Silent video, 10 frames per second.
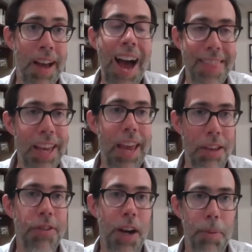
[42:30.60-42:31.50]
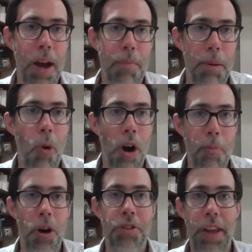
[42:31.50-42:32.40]
I think is going to become a more and
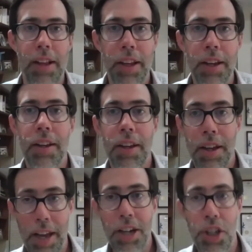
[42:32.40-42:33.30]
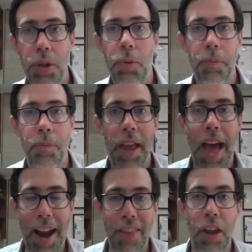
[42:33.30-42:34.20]
more salient issue.
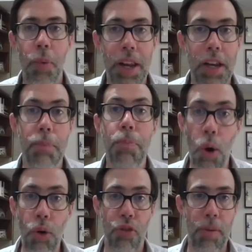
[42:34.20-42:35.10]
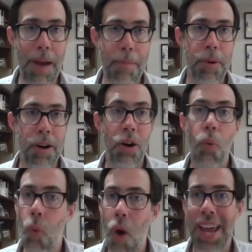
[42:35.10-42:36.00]
And I think we need to both remember
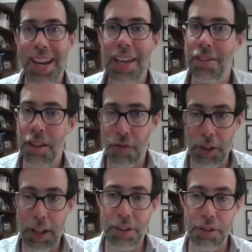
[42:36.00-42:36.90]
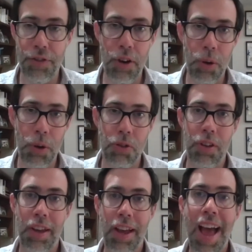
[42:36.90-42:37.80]
why it isn't for lots of folks
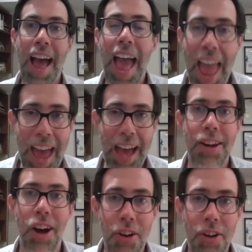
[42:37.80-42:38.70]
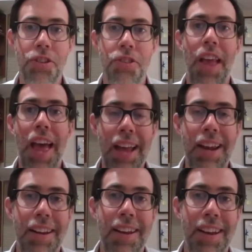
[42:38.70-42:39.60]
and
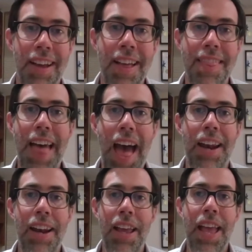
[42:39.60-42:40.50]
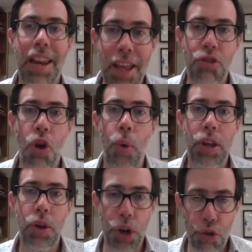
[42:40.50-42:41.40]
understand that it is going
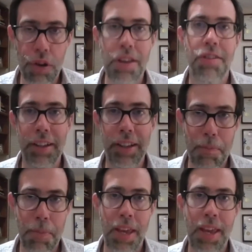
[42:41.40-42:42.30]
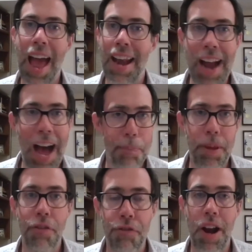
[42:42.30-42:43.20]
to increasingly be, and not
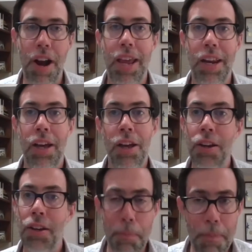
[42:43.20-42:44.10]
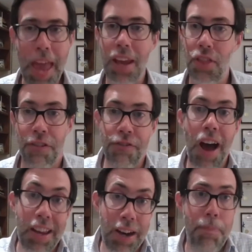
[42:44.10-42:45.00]
be afraid to make the
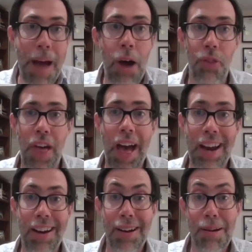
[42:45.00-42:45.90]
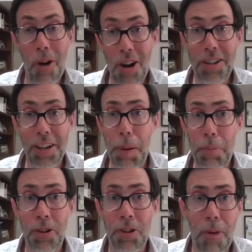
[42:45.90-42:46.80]
fight about that, partially because
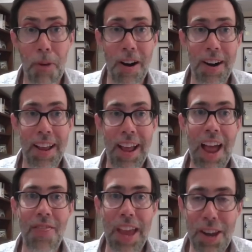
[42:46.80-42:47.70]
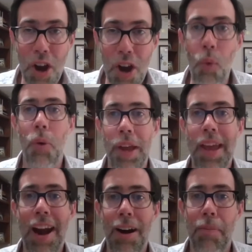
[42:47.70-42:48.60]
people are smart and they know what we
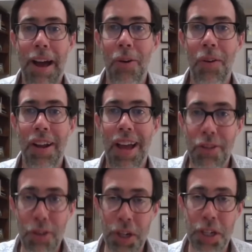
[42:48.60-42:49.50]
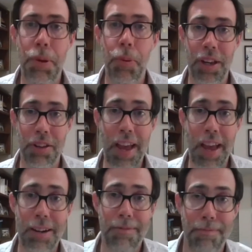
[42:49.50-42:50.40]
care about. And so we should be willing to say
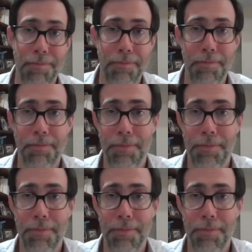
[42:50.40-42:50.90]
it.